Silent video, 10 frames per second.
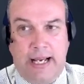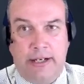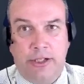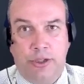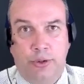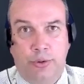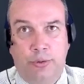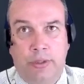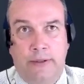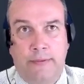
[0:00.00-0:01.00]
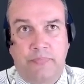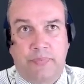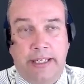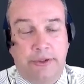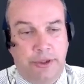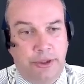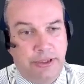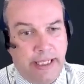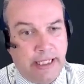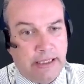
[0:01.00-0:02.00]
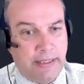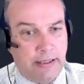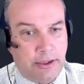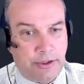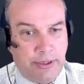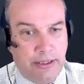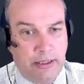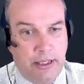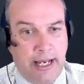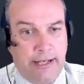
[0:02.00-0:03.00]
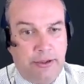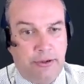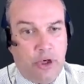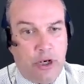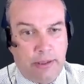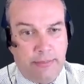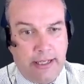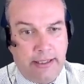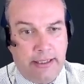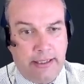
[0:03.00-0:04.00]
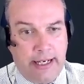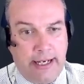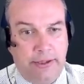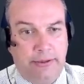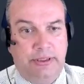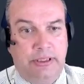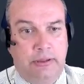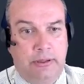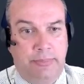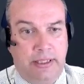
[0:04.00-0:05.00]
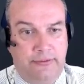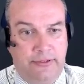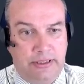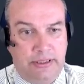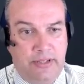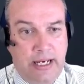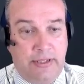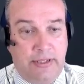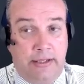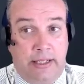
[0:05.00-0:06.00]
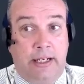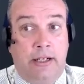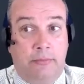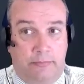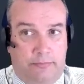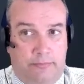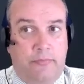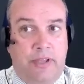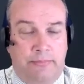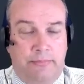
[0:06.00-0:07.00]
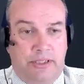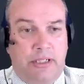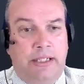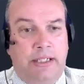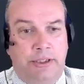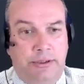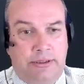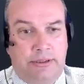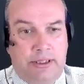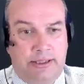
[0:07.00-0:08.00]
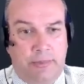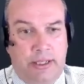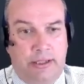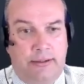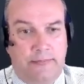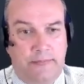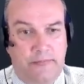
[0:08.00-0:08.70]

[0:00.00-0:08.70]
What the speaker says: How do you introduce eXp luxury? How do you talk about it? How do you sell the benefits of that help them decide to use Leigh Smith?